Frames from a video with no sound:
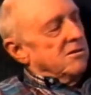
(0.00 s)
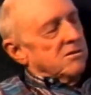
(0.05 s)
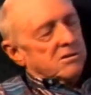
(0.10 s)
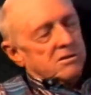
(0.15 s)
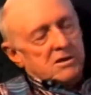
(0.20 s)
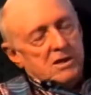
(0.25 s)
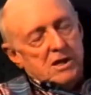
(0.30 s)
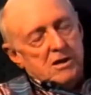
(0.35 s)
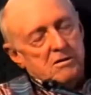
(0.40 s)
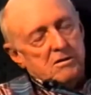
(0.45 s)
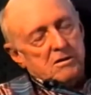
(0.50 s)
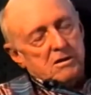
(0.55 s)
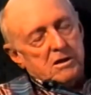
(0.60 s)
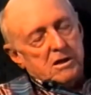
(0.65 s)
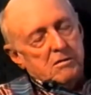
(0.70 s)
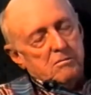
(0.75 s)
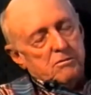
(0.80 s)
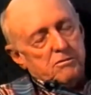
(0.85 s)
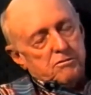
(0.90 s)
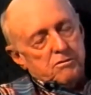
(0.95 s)
The guard would
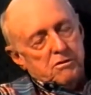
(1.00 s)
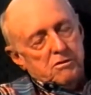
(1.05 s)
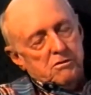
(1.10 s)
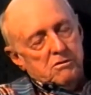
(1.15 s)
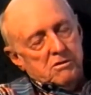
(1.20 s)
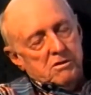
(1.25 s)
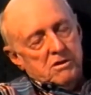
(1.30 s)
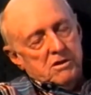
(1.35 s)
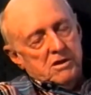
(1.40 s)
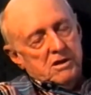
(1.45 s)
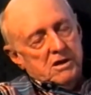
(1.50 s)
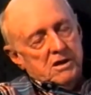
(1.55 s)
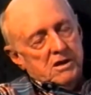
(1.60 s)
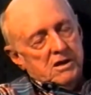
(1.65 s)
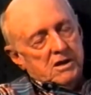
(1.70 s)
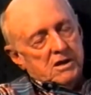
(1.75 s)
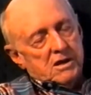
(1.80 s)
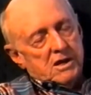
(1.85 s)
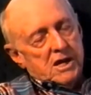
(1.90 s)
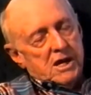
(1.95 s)
come through and
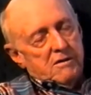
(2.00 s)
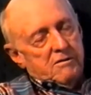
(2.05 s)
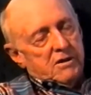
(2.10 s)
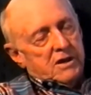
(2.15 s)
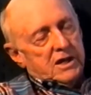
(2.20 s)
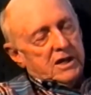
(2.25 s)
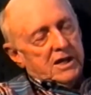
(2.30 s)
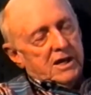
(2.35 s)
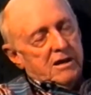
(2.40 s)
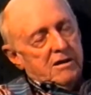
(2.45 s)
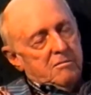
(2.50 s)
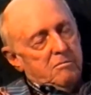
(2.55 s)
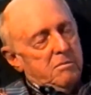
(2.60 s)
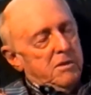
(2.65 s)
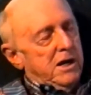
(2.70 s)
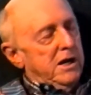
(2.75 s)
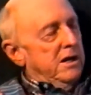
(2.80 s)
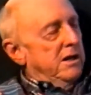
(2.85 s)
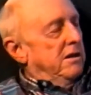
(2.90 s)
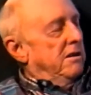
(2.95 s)
have you get out of bed,